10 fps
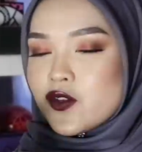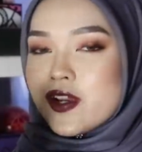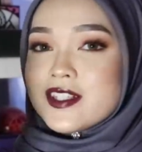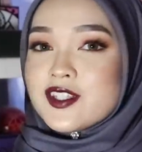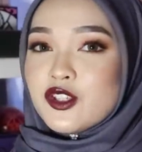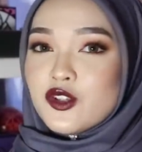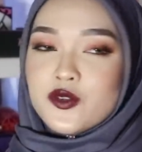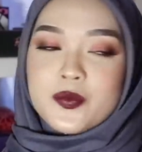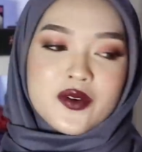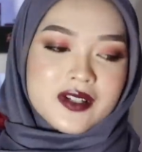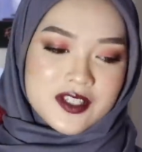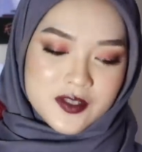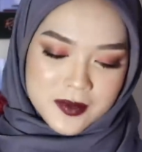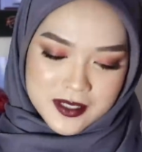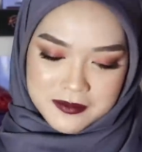Sorry, it's a new
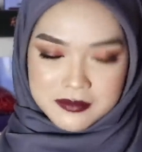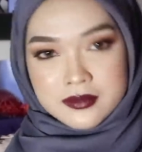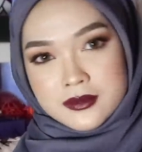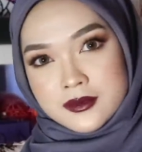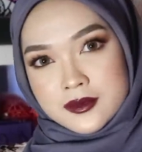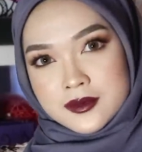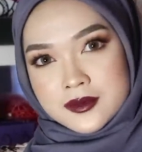product, so macam